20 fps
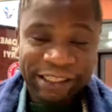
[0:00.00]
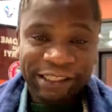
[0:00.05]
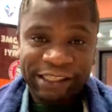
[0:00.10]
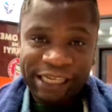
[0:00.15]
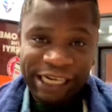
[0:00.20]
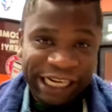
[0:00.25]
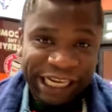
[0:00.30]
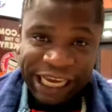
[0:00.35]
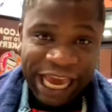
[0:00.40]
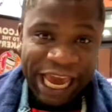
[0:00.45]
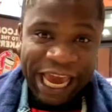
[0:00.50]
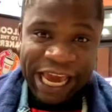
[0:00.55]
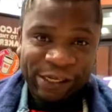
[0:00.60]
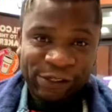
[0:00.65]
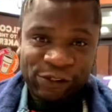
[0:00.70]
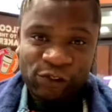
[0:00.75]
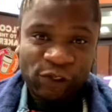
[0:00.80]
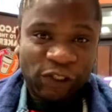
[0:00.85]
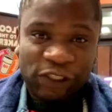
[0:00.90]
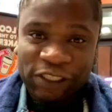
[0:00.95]

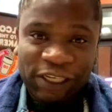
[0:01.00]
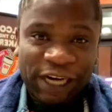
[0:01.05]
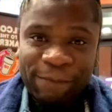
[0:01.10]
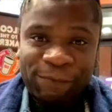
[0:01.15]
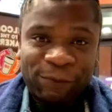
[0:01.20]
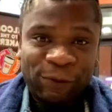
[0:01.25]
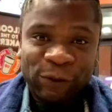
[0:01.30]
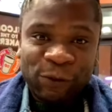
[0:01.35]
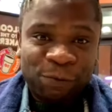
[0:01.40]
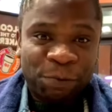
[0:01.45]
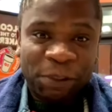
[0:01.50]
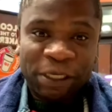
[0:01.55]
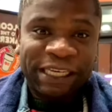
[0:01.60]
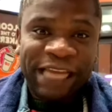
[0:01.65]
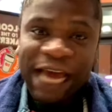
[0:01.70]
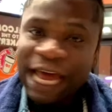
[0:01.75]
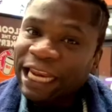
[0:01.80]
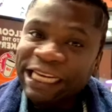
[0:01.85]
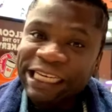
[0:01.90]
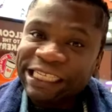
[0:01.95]
3K, subscribe to Speak
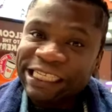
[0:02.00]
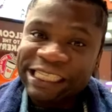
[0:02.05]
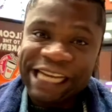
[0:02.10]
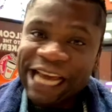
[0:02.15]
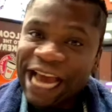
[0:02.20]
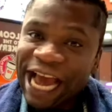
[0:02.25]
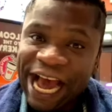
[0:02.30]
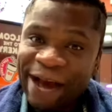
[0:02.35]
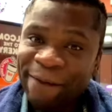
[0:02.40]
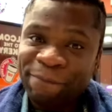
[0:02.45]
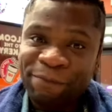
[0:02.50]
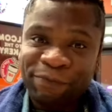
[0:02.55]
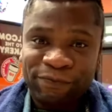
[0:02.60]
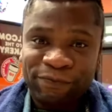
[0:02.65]
Darlington app.